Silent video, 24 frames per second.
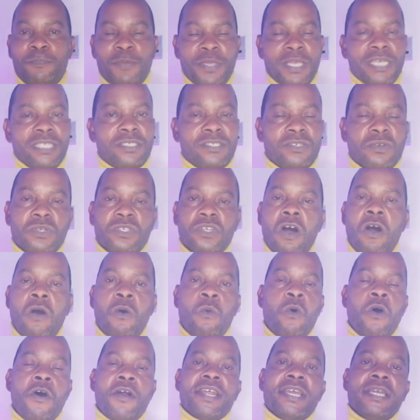page. So
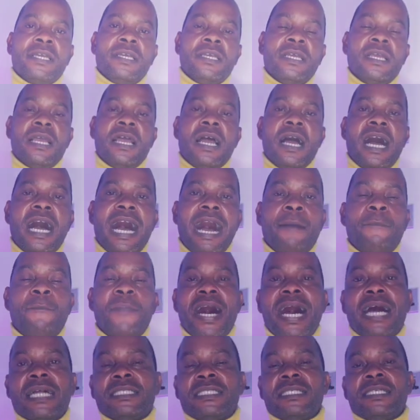don't worry
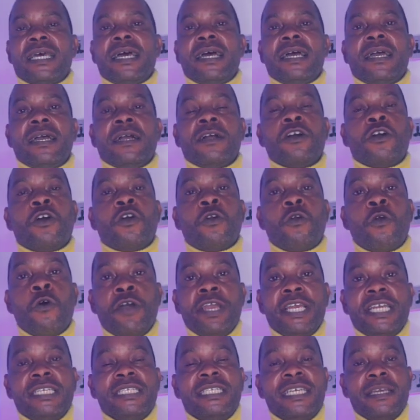about
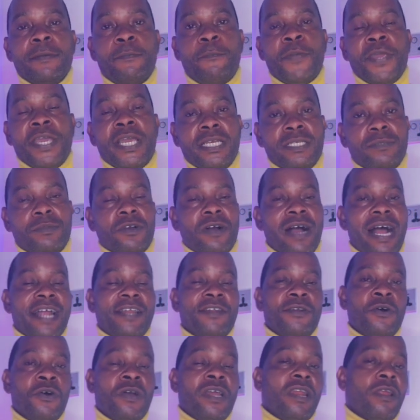growing the page, because I
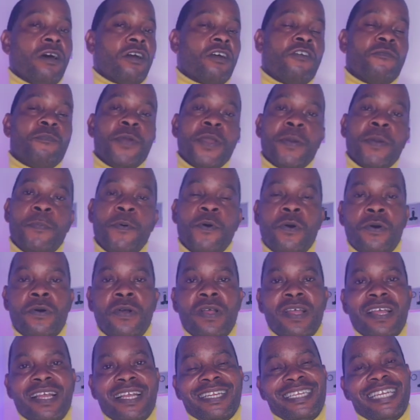know a lot of people,